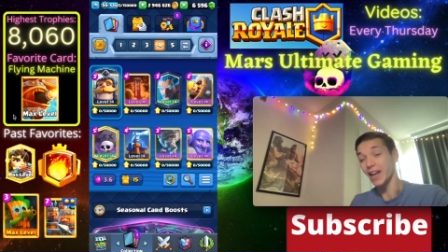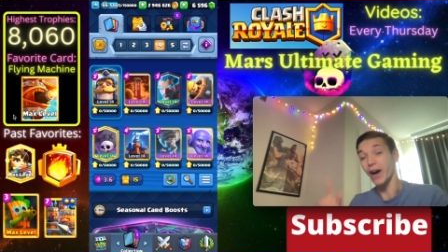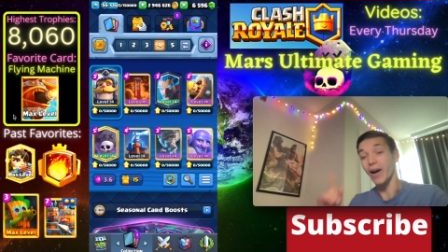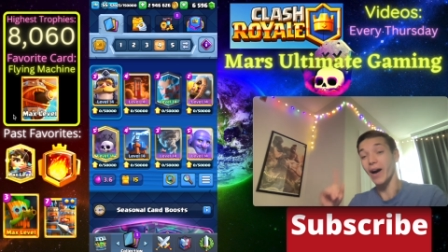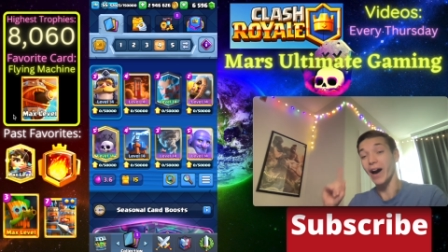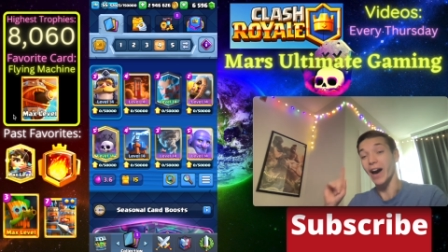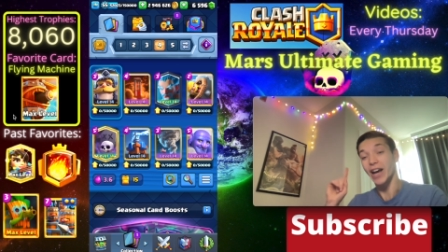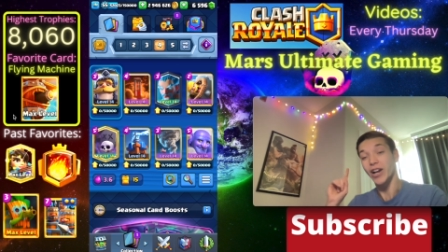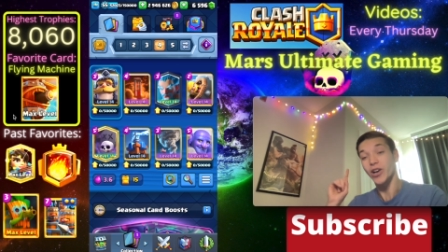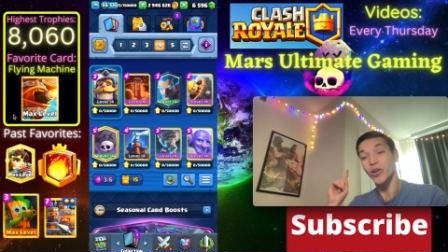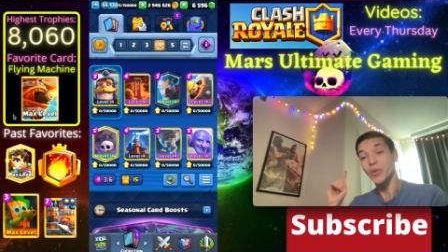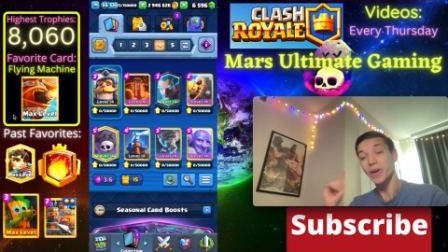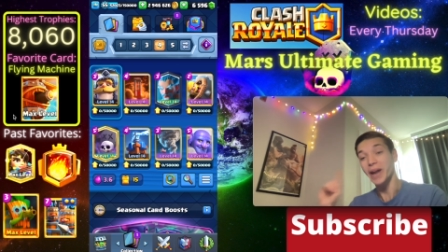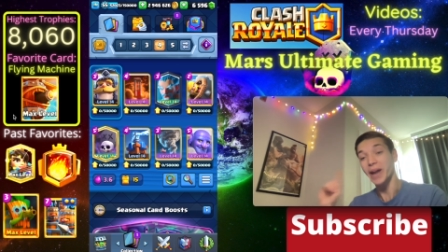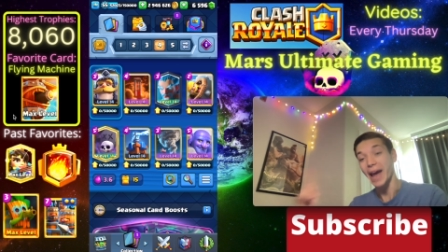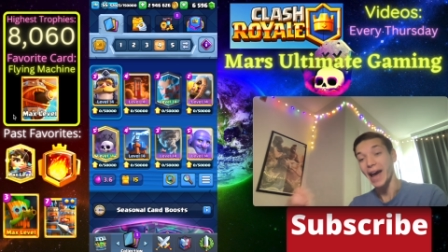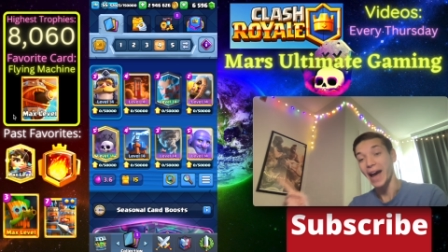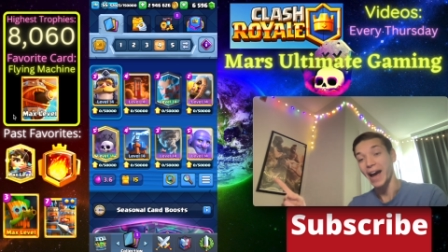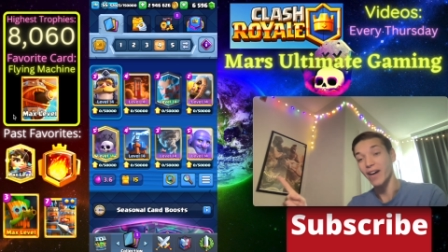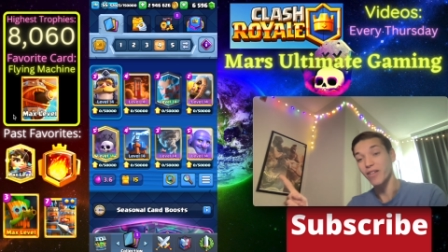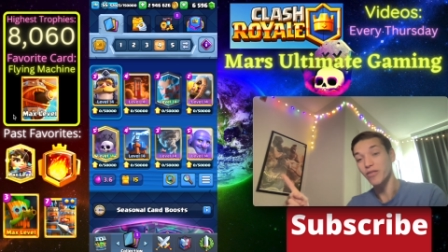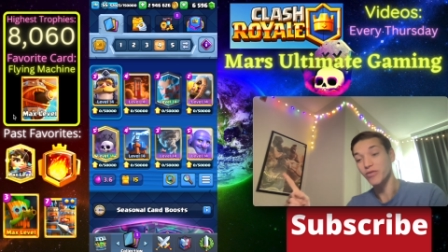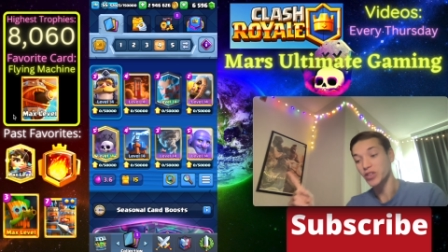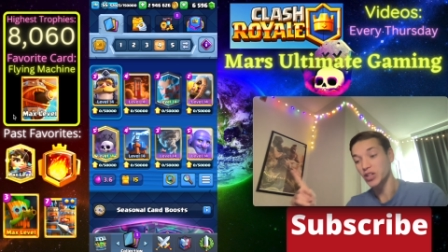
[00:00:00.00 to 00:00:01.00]
Now, I don't
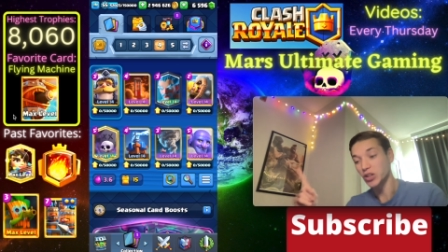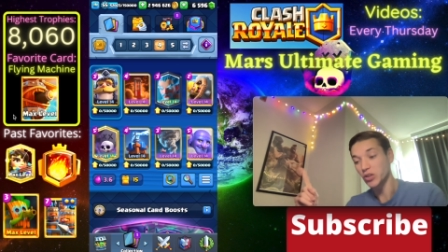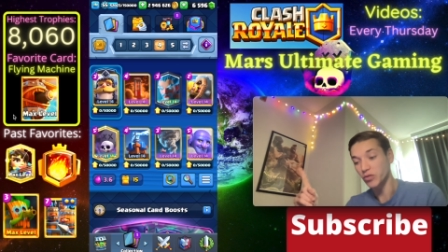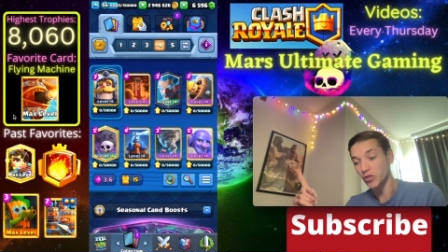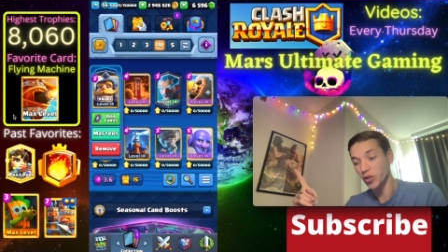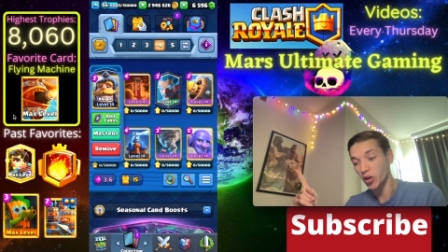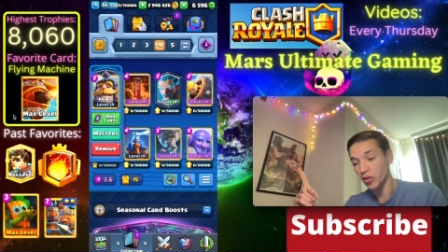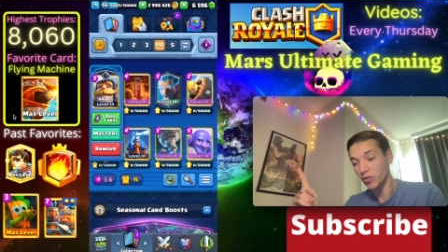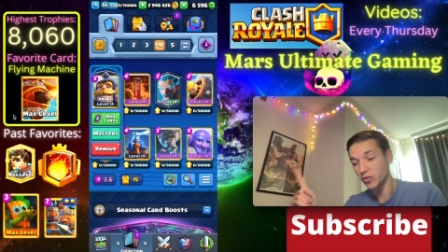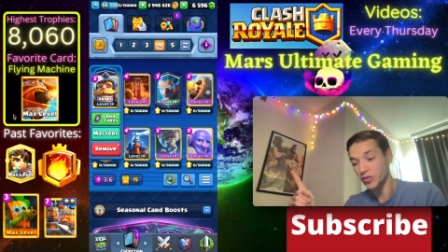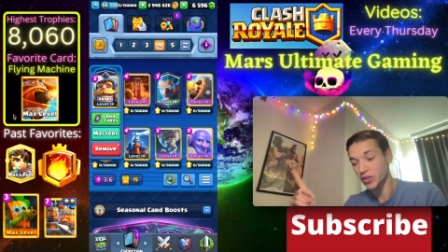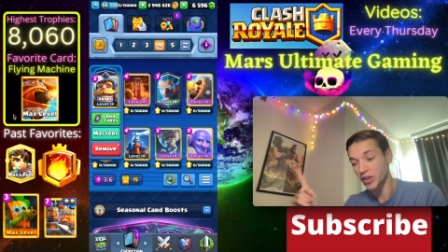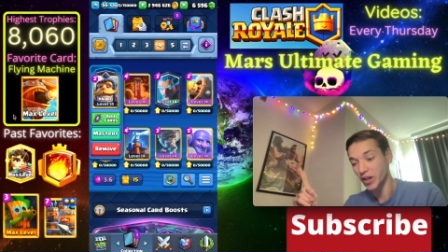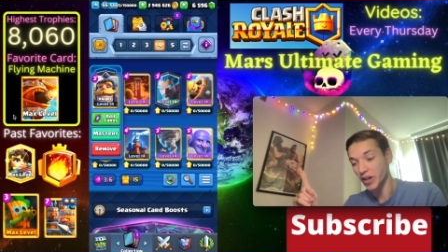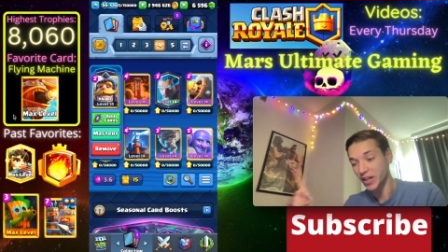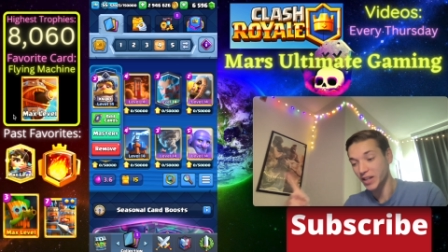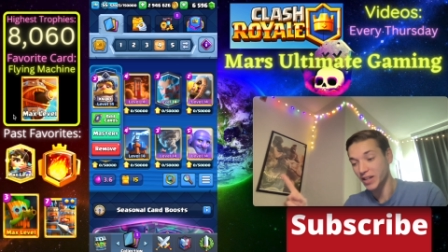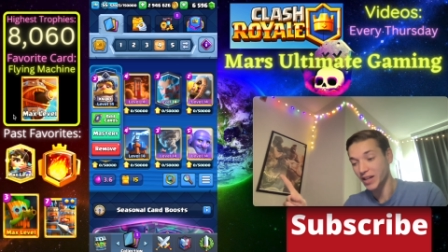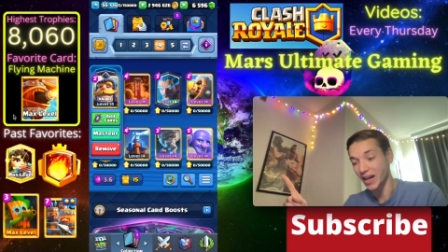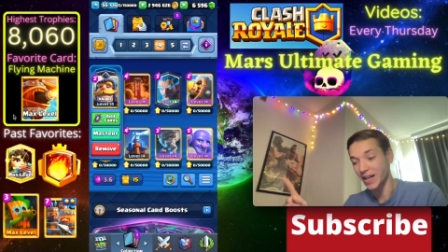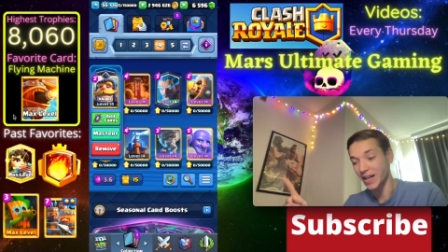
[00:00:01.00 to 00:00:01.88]
have the Evolved Knight.